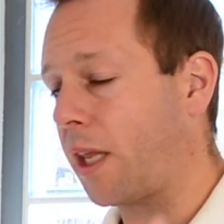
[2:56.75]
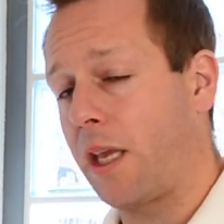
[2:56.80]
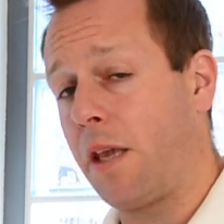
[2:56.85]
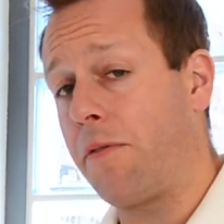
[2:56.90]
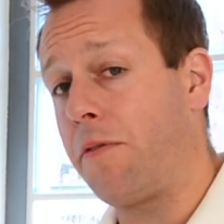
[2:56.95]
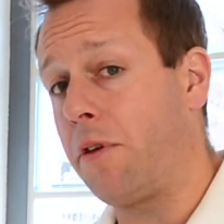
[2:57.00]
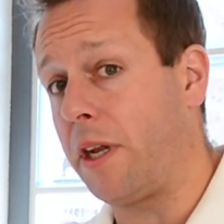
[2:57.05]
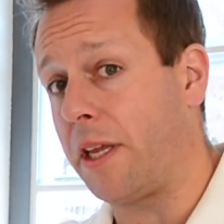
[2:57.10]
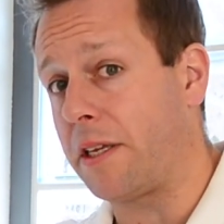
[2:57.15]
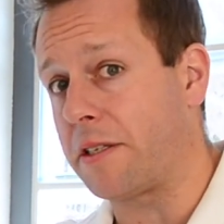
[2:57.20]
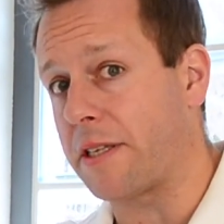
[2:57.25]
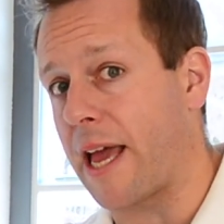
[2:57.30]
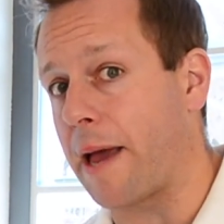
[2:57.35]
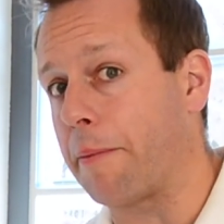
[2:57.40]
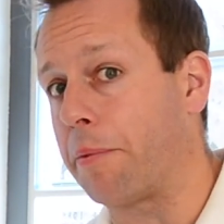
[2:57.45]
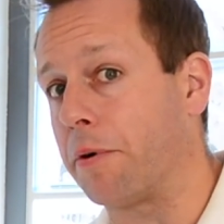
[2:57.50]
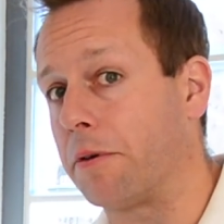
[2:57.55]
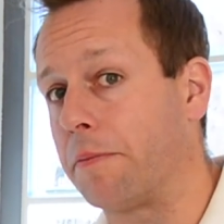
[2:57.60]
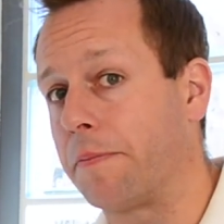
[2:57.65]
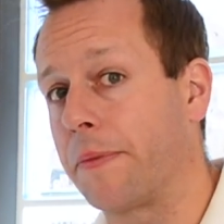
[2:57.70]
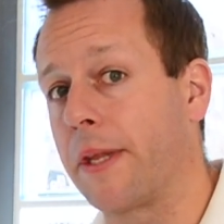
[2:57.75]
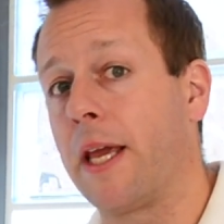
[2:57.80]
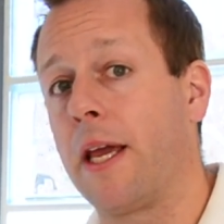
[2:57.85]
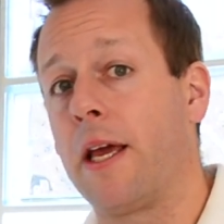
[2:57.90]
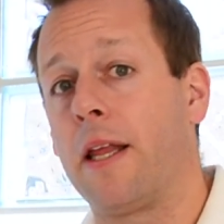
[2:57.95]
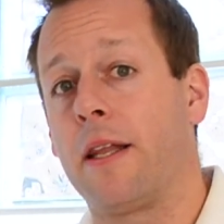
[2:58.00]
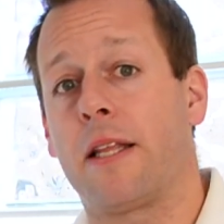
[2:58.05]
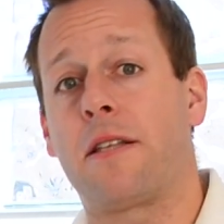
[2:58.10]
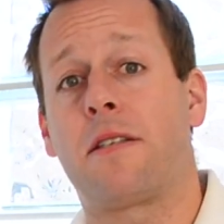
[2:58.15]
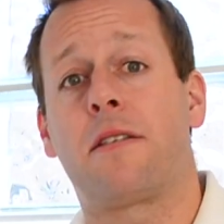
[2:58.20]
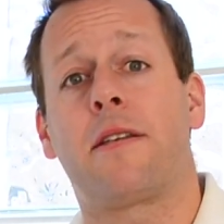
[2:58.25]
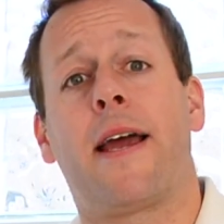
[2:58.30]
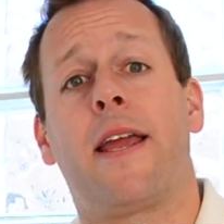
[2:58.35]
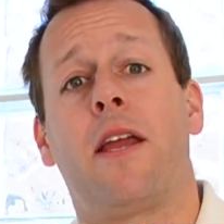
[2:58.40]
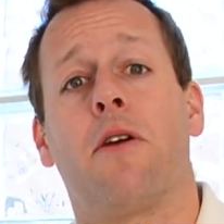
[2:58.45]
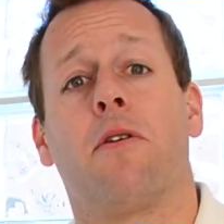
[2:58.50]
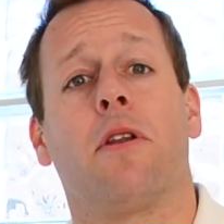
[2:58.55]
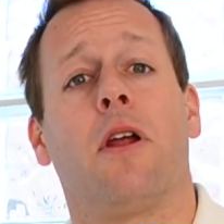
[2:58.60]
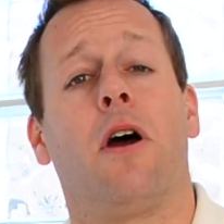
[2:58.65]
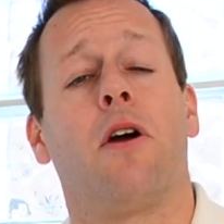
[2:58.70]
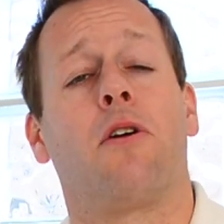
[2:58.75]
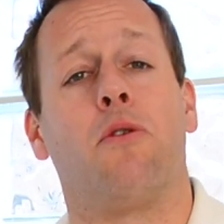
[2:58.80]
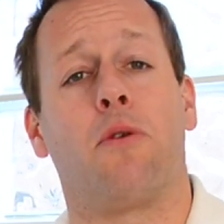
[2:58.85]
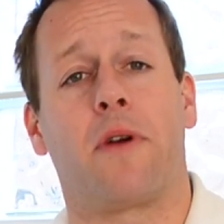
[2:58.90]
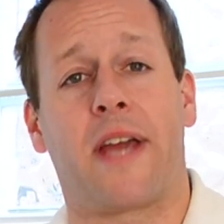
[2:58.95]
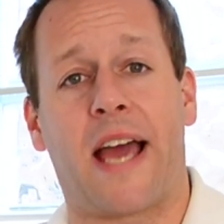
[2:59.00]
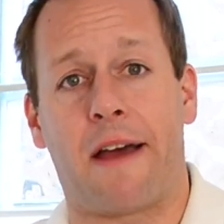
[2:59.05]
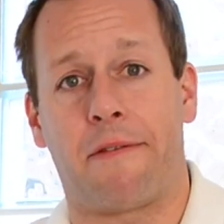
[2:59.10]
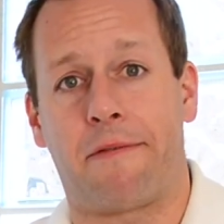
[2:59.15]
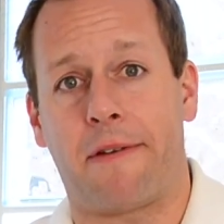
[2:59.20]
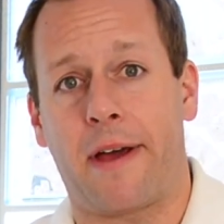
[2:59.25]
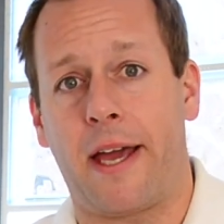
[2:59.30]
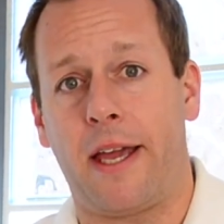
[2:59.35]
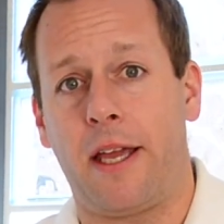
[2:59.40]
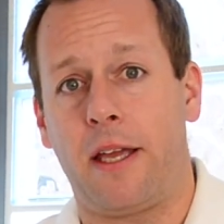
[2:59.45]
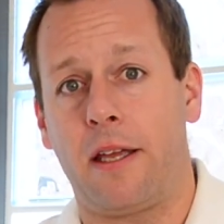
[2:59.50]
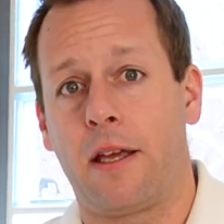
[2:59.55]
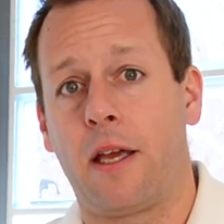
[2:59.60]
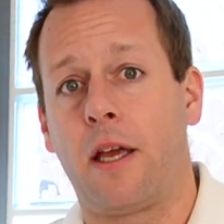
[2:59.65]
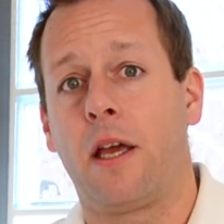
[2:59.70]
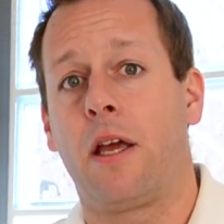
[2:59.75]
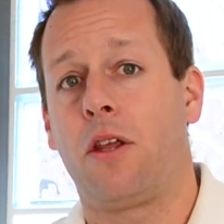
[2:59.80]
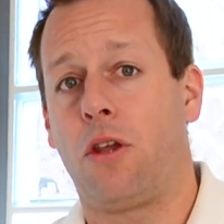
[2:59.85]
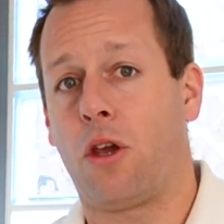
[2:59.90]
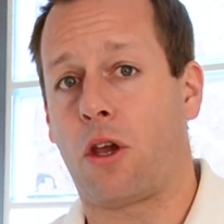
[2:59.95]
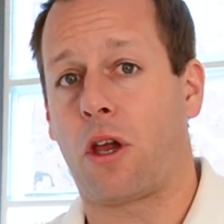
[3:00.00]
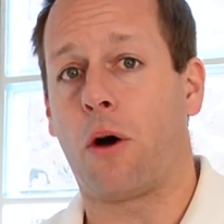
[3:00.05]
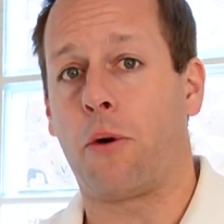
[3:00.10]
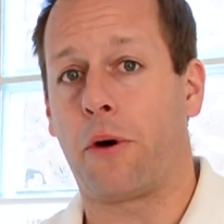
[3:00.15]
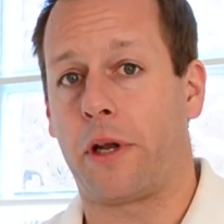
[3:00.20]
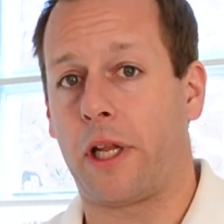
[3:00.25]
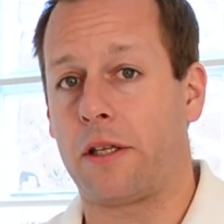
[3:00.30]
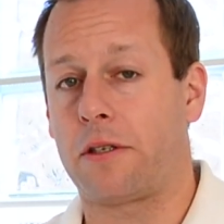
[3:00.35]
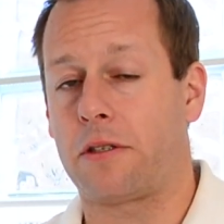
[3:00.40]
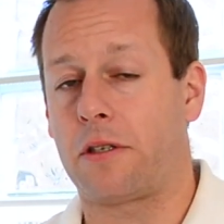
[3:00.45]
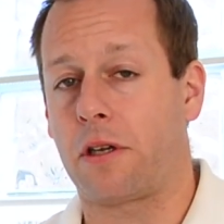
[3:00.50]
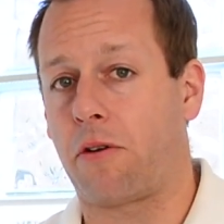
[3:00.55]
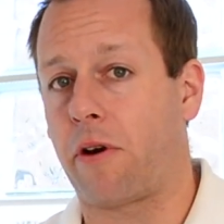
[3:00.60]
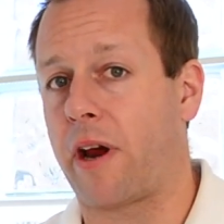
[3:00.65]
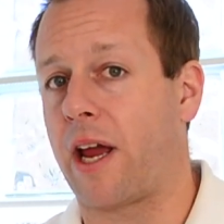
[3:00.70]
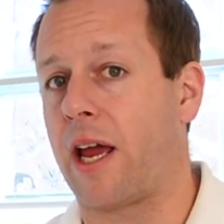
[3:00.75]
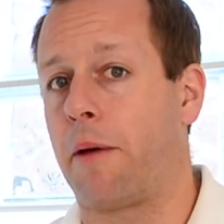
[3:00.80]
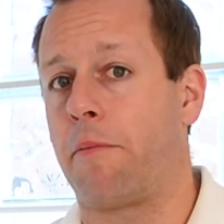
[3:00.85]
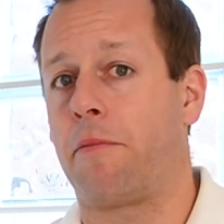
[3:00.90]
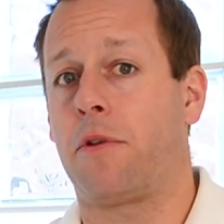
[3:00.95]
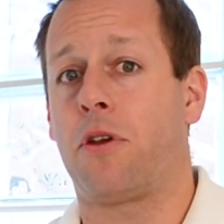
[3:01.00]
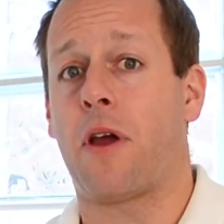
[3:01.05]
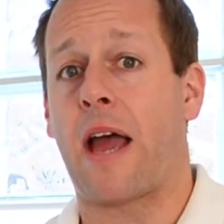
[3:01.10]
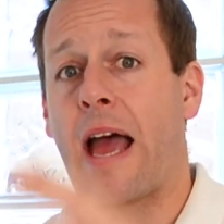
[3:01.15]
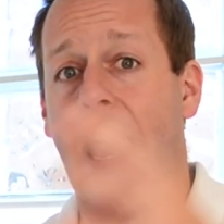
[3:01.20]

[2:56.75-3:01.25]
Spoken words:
Give you an example. Let's say you're a local cafe, you go on Instagram, you